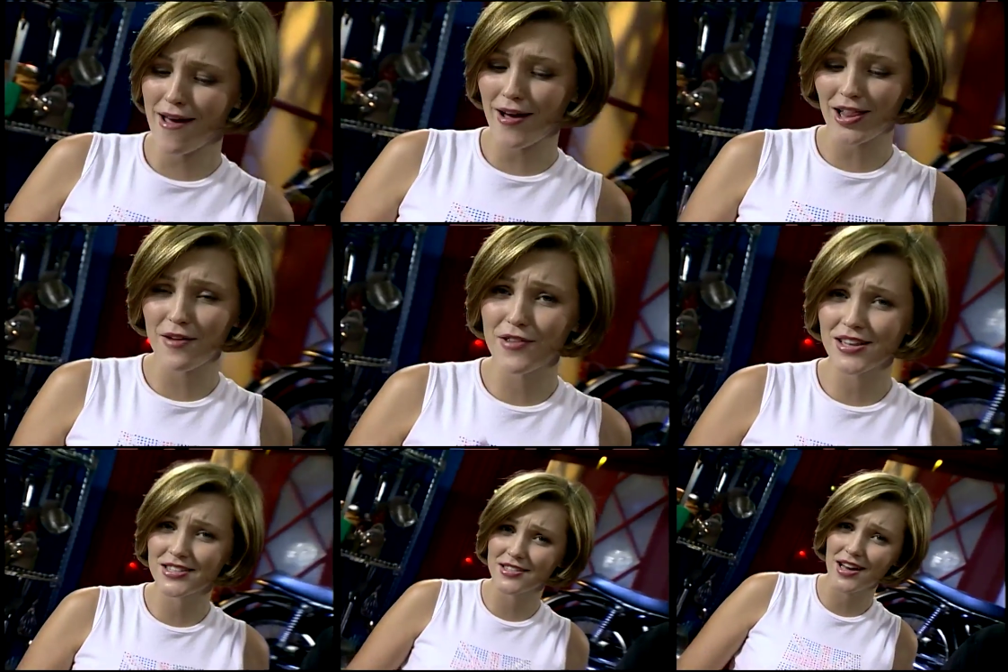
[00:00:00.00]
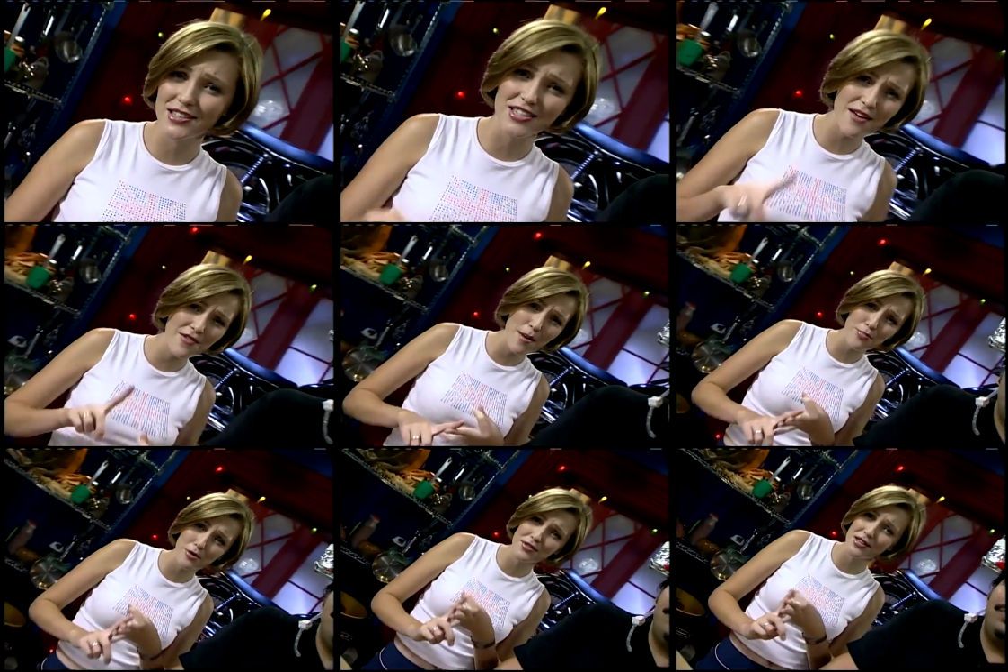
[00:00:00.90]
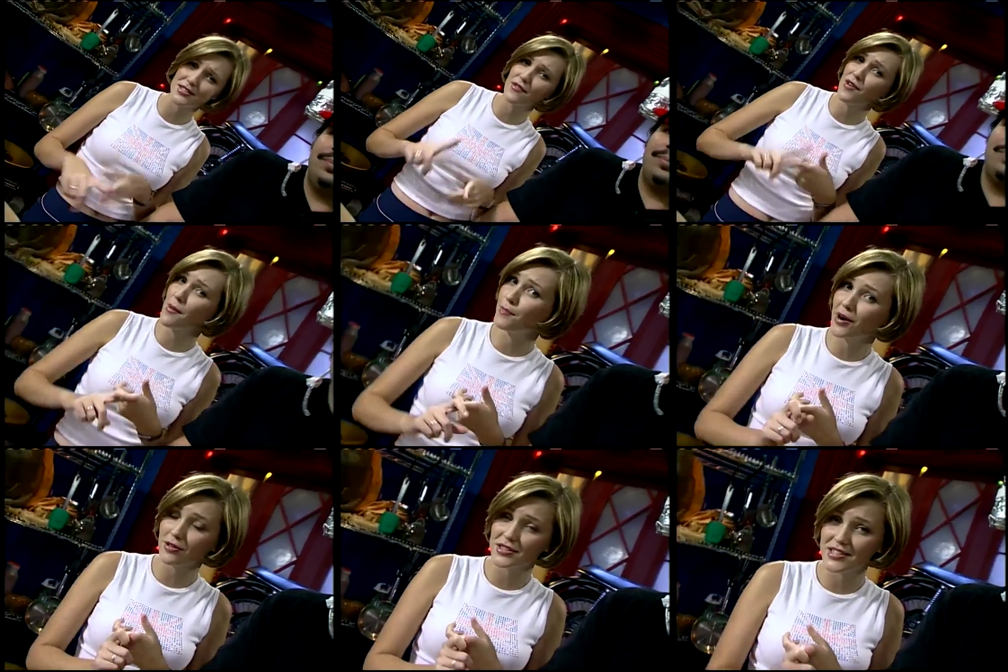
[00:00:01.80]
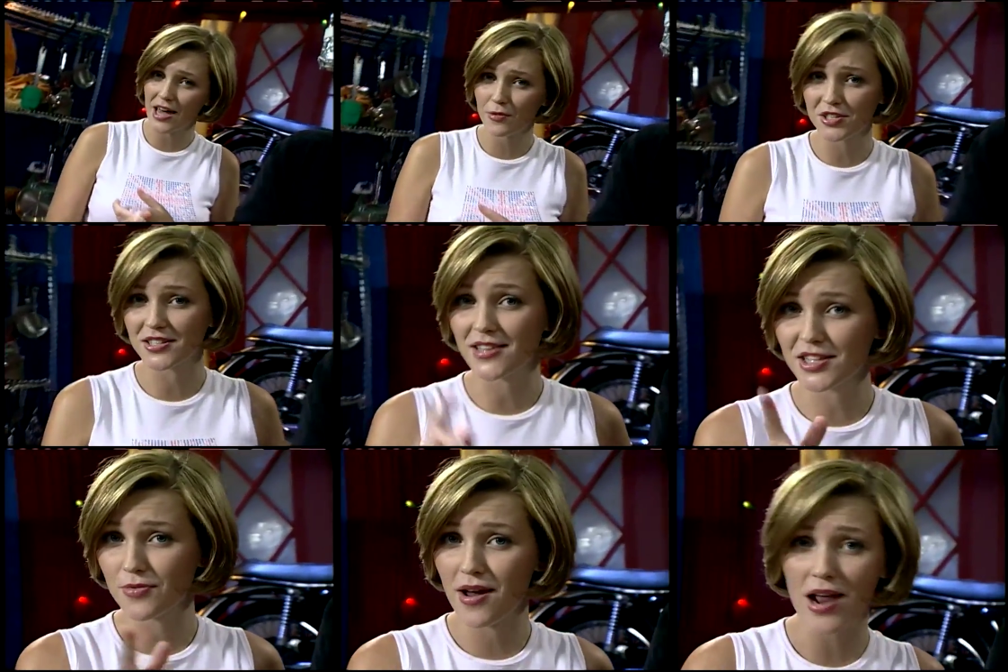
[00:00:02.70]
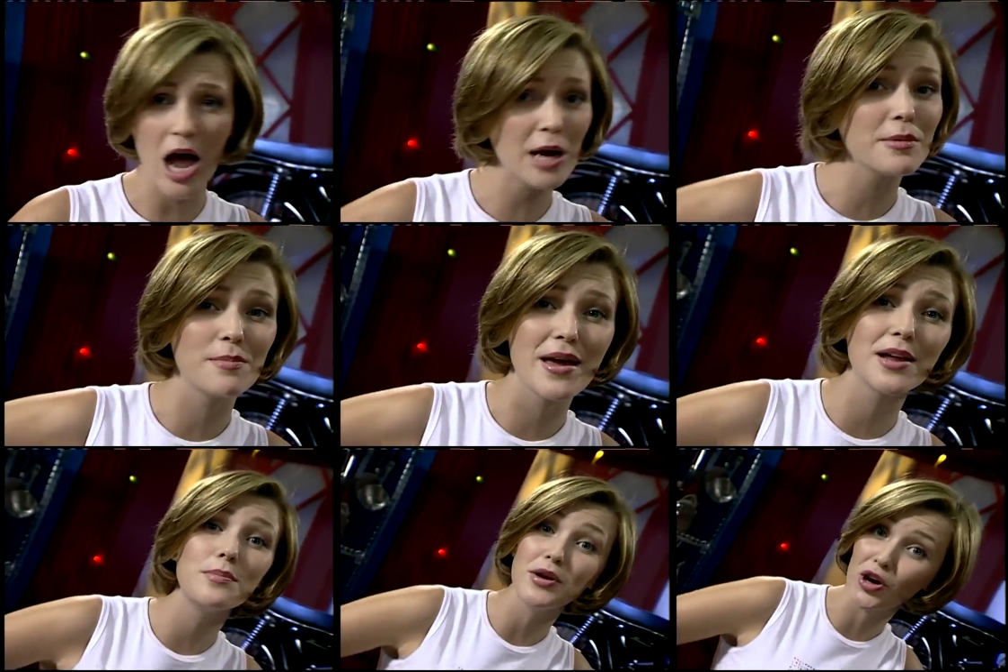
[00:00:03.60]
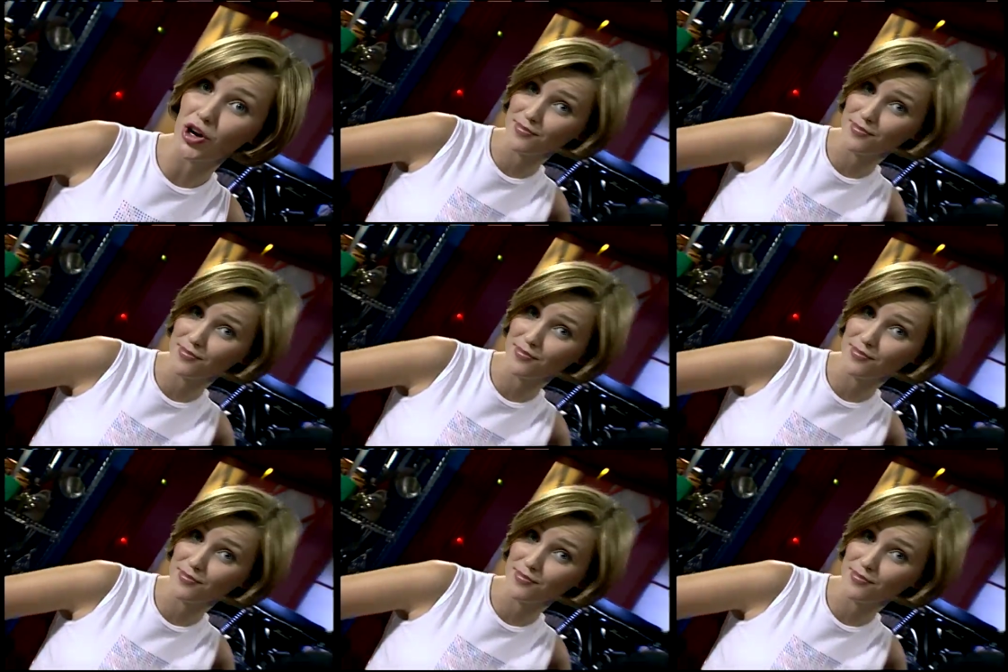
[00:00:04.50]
ale, I've got suds, I've got brewskis, I've got barley sandwiches. That's right, I'm gonna be making beer.